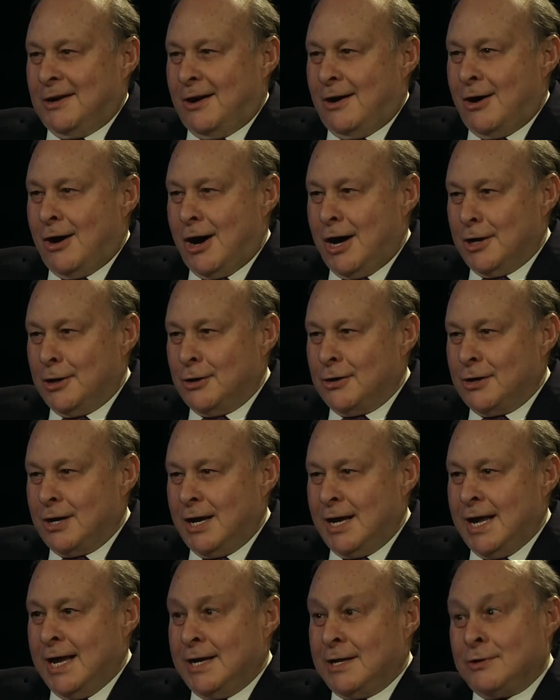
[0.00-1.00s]
honor
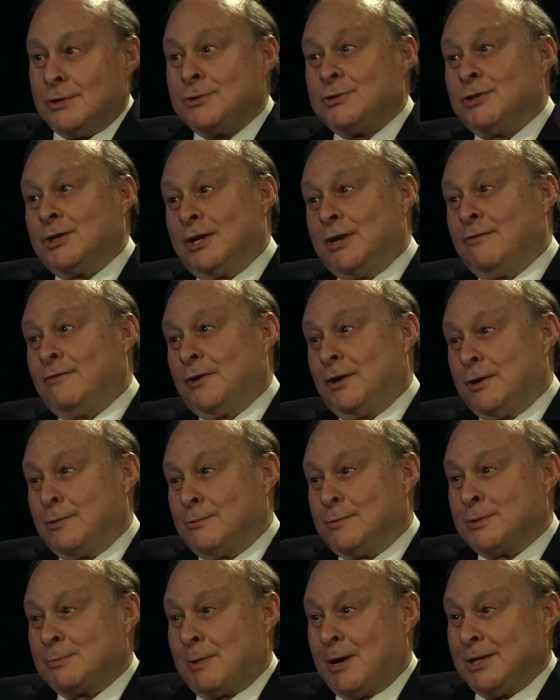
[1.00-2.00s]
and a significant
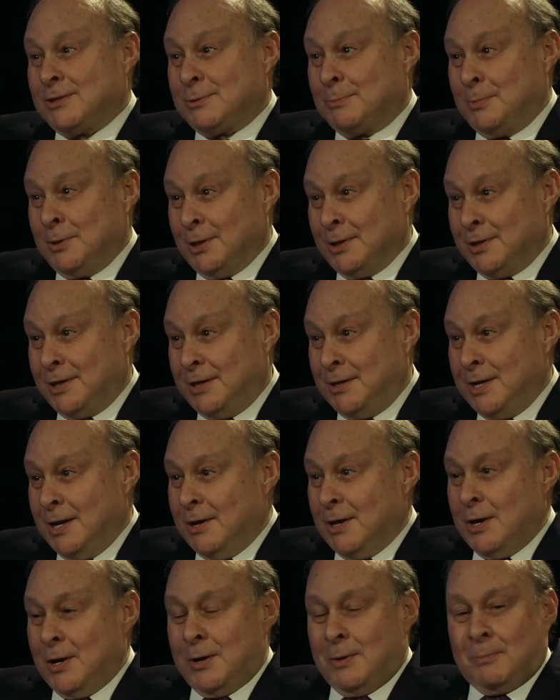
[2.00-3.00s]
responsibility,
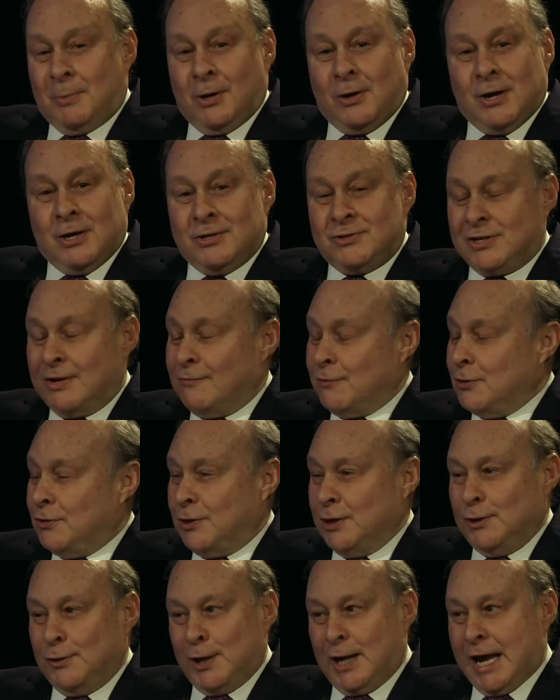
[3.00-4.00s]
because
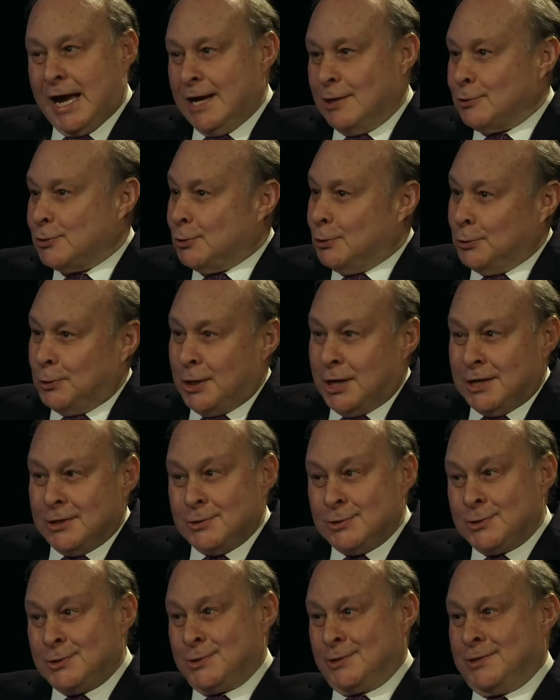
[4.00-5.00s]
everything the council
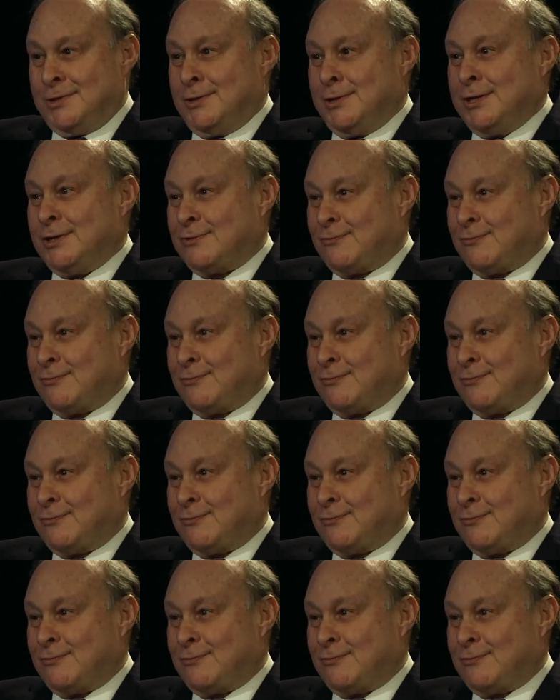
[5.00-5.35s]
does in this